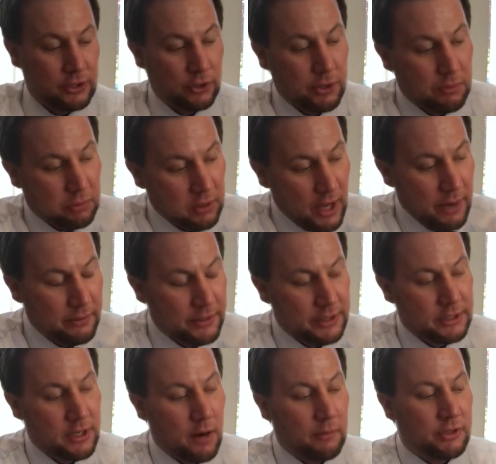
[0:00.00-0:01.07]
So you play with
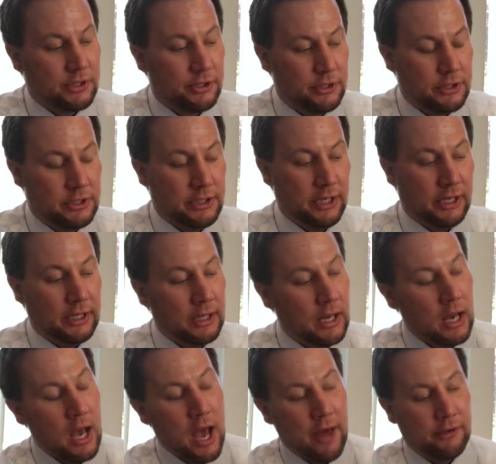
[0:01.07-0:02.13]
these numbers and you see.
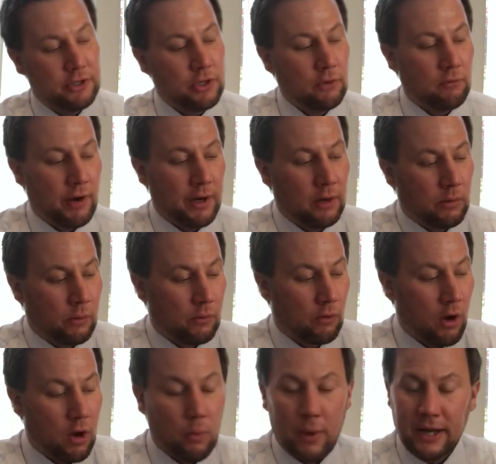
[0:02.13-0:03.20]
There's no right or
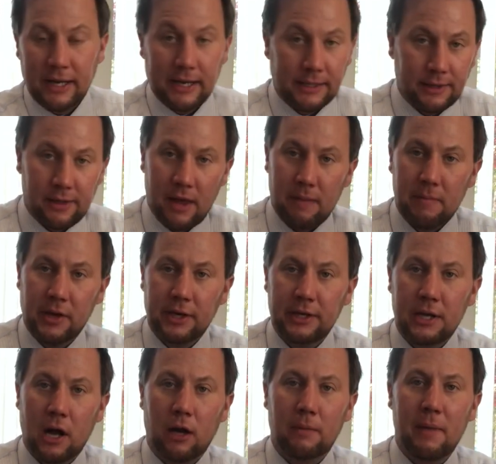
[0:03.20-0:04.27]
wrong way to get to that $1 million
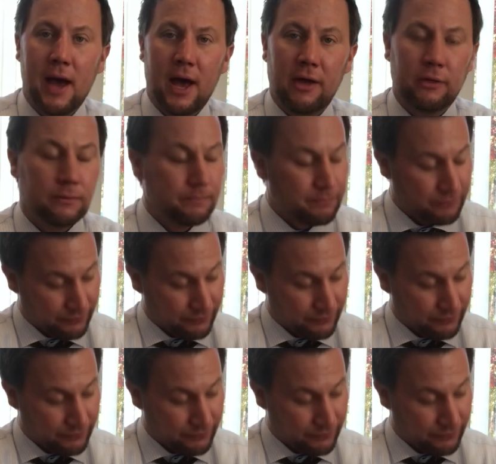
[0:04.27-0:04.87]
math.